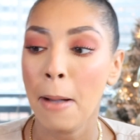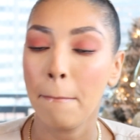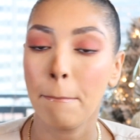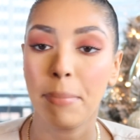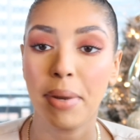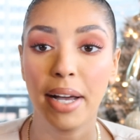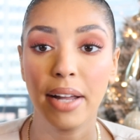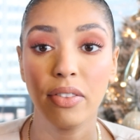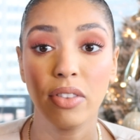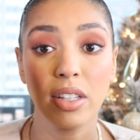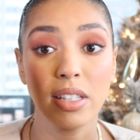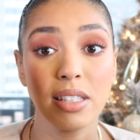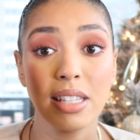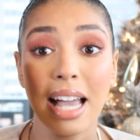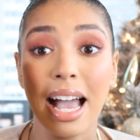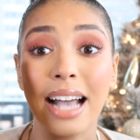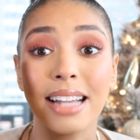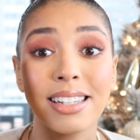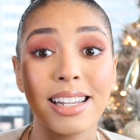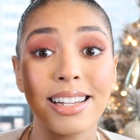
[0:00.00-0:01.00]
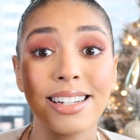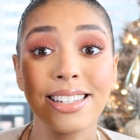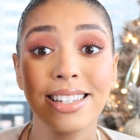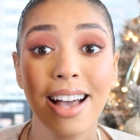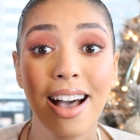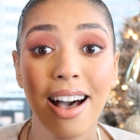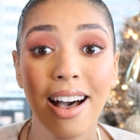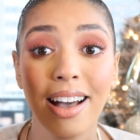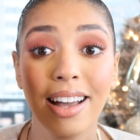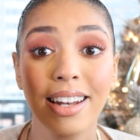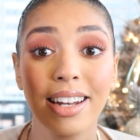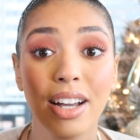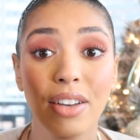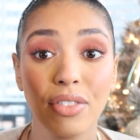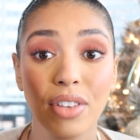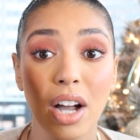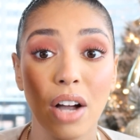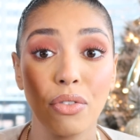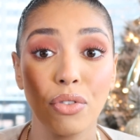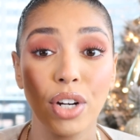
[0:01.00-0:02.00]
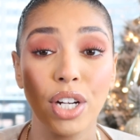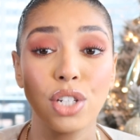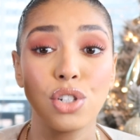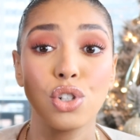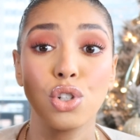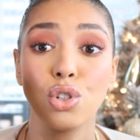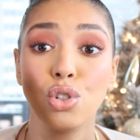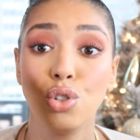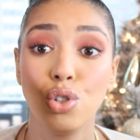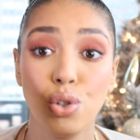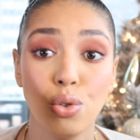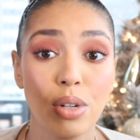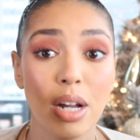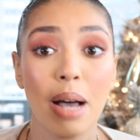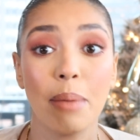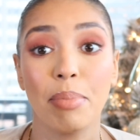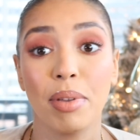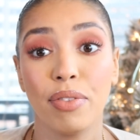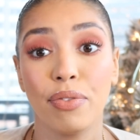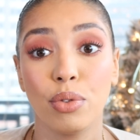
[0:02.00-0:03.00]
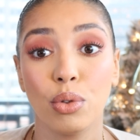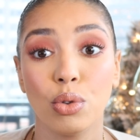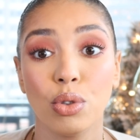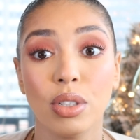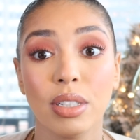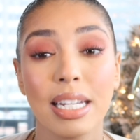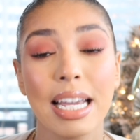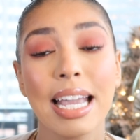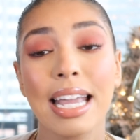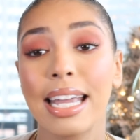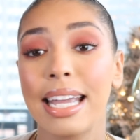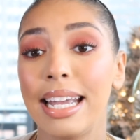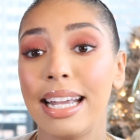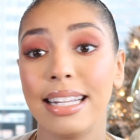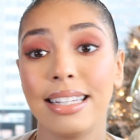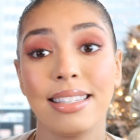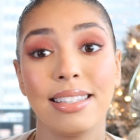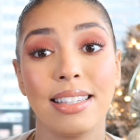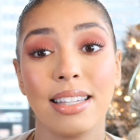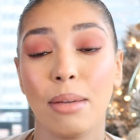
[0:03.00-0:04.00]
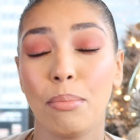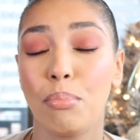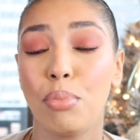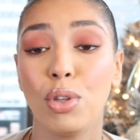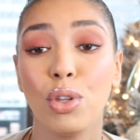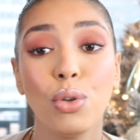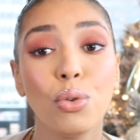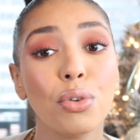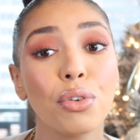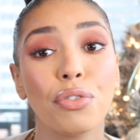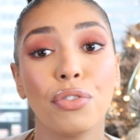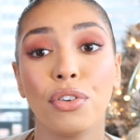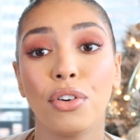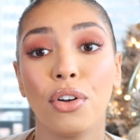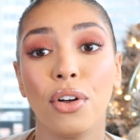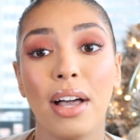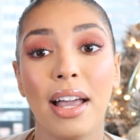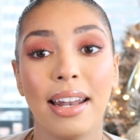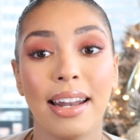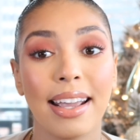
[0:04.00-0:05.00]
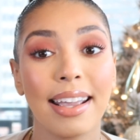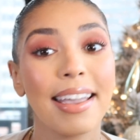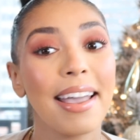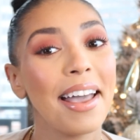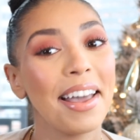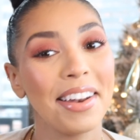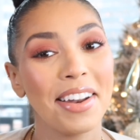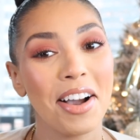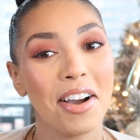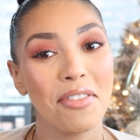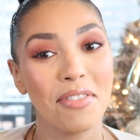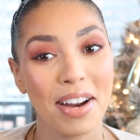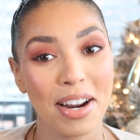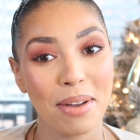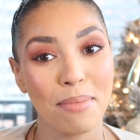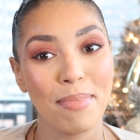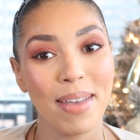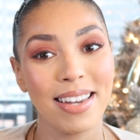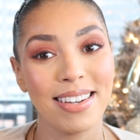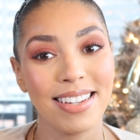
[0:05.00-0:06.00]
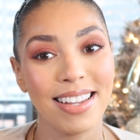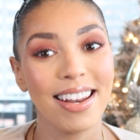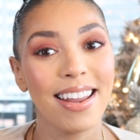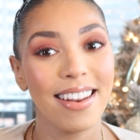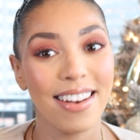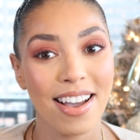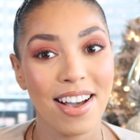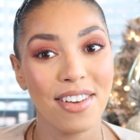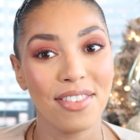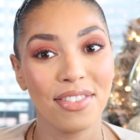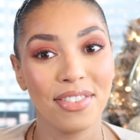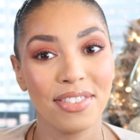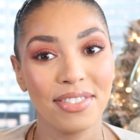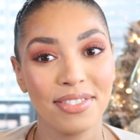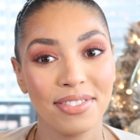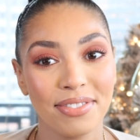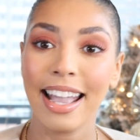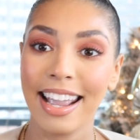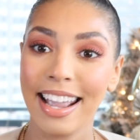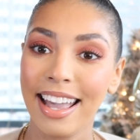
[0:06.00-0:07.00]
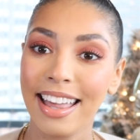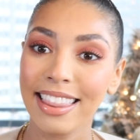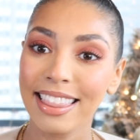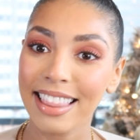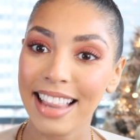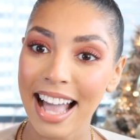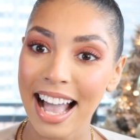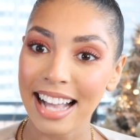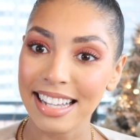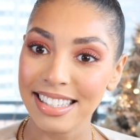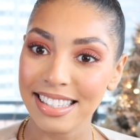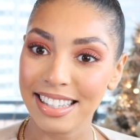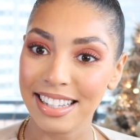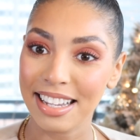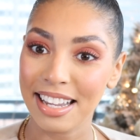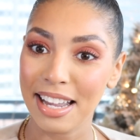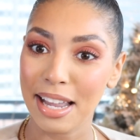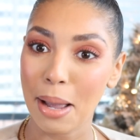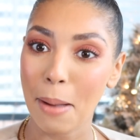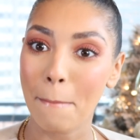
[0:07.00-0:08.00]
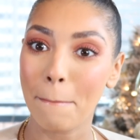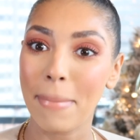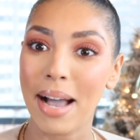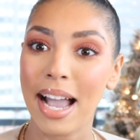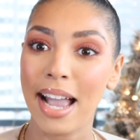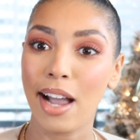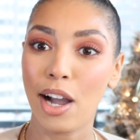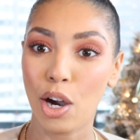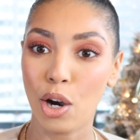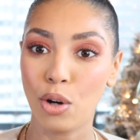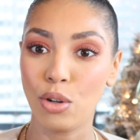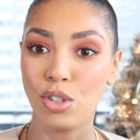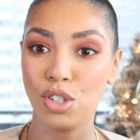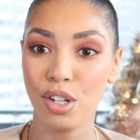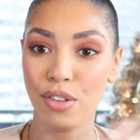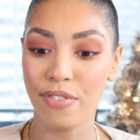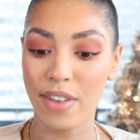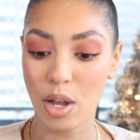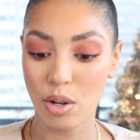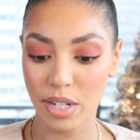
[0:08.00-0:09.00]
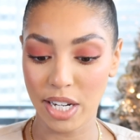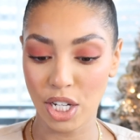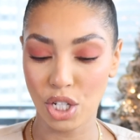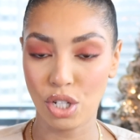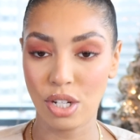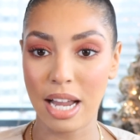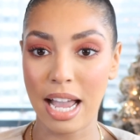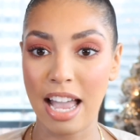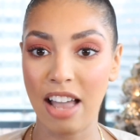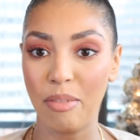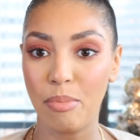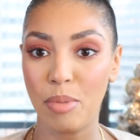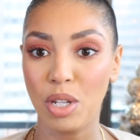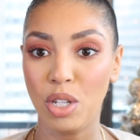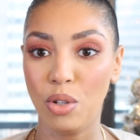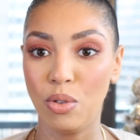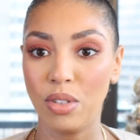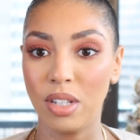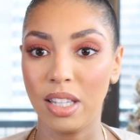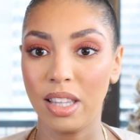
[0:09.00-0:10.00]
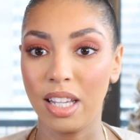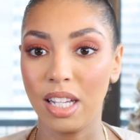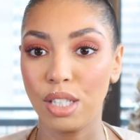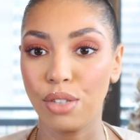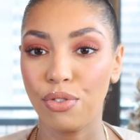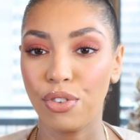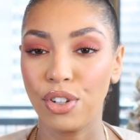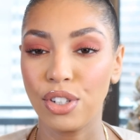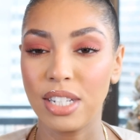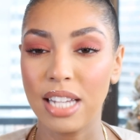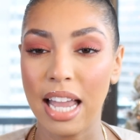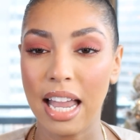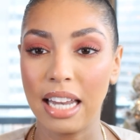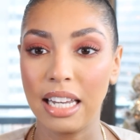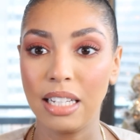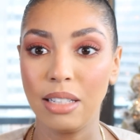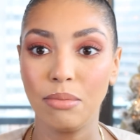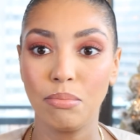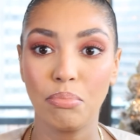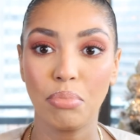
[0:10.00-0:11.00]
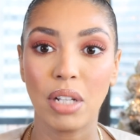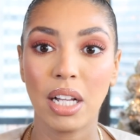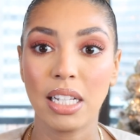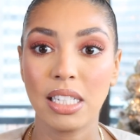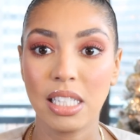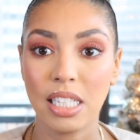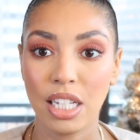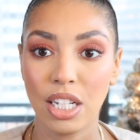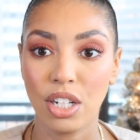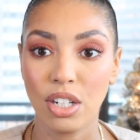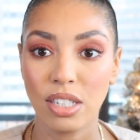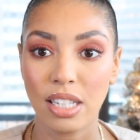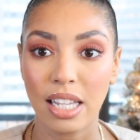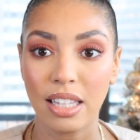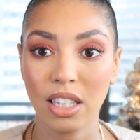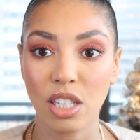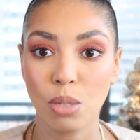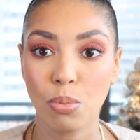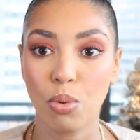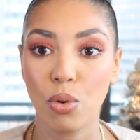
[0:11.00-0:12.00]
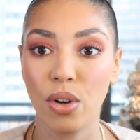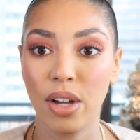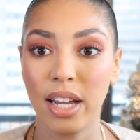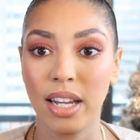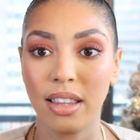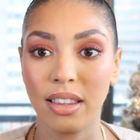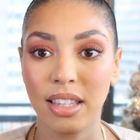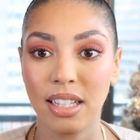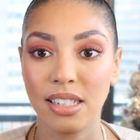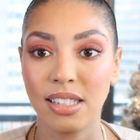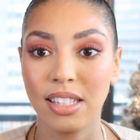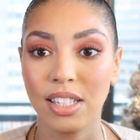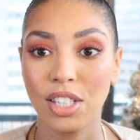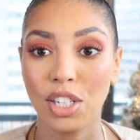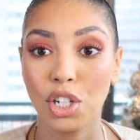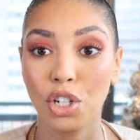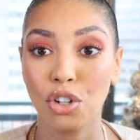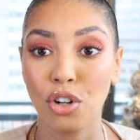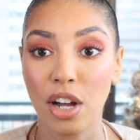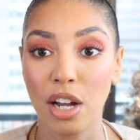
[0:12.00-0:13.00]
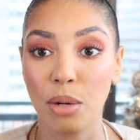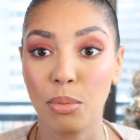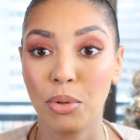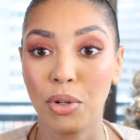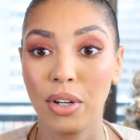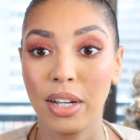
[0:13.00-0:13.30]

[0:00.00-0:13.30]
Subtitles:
But this has a ton of coverage. Do not be fooled. It's beautiful, and I cannot recommend it enough. And lastly, my OG foundation. I have been using this for 10 plus years at this point. This is incredible.